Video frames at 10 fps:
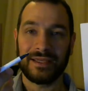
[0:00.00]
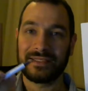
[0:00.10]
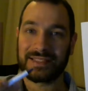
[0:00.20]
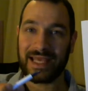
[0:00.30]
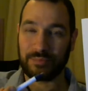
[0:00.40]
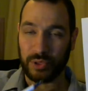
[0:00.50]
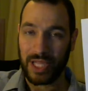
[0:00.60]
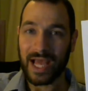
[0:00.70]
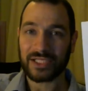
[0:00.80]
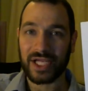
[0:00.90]
is that
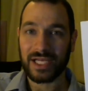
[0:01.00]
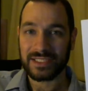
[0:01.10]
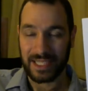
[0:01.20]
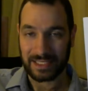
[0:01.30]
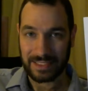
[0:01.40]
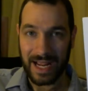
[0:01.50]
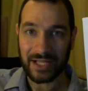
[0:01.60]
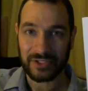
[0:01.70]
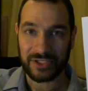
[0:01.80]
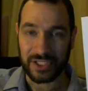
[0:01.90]
blockchain
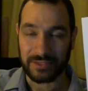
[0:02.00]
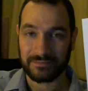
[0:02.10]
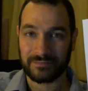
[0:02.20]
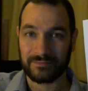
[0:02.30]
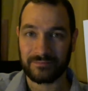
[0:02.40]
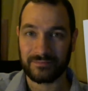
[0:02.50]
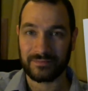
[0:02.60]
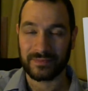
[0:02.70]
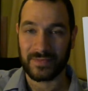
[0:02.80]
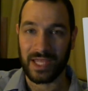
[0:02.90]
technology
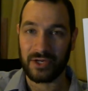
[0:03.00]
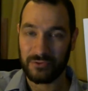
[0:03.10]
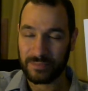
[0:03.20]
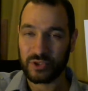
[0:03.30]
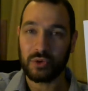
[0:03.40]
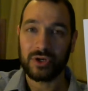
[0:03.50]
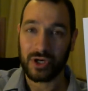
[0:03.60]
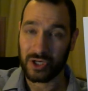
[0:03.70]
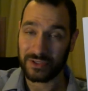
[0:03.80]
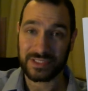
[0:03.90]
and
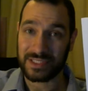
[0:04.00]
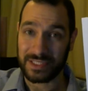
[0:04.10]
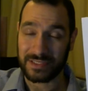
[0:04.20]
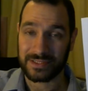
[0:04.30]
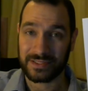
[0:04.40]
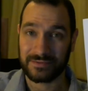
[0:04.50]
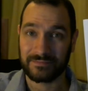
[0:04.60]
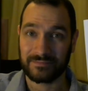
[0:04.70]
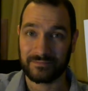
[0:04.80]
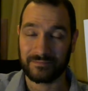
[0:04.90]
cryptocurrencies
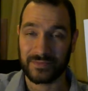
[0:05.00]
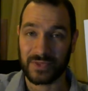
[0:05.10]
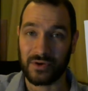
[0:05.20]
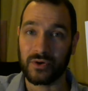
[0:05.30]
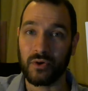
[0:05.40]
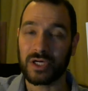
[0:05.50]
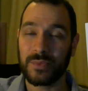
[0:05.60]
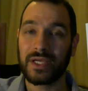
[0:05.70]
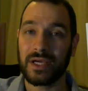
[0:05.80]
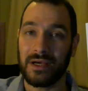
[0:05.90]
are going to
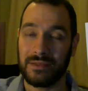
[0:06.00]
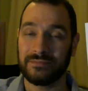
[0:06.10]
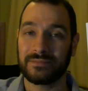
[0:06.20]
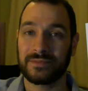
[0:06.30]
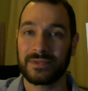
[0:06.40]
become